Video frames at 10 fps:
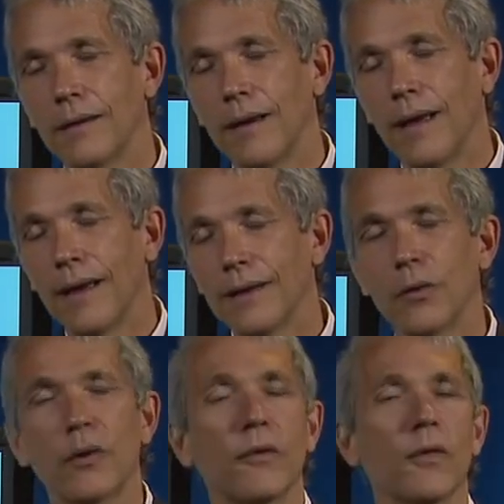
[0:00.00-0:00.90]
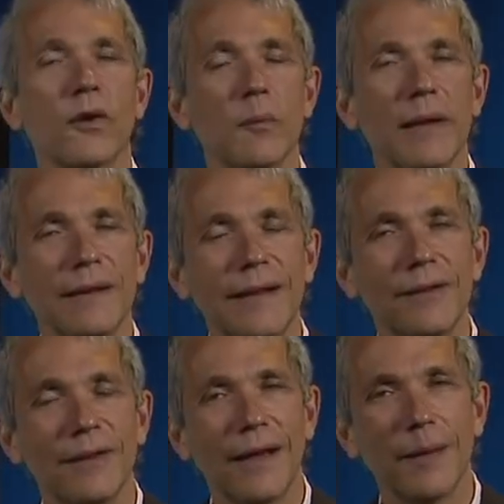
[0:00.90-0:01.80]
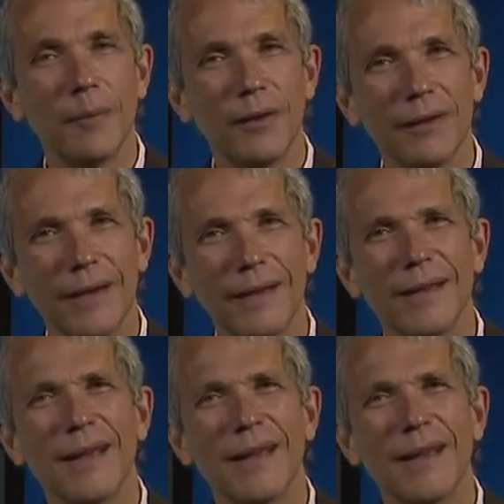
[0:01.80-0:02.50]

uh, in order for there to be legal liability.